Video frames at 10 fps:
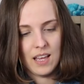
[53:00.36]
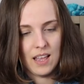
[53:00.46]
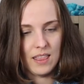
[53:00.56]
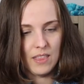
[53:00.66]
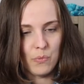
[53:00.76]

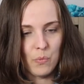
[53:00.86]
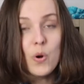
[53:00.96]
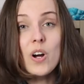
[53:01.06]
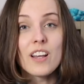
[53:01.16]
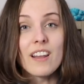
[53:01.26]
and the
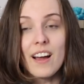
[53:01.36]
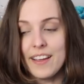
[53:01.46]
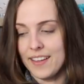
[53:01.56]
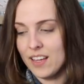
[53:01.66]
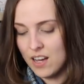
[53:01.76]
one
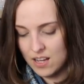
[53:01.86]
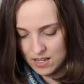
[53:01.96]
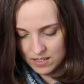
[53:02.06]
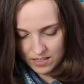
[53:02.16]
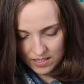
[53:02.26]
I
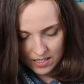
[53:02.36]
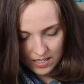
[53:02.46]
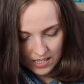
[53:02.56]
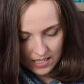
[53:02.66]
got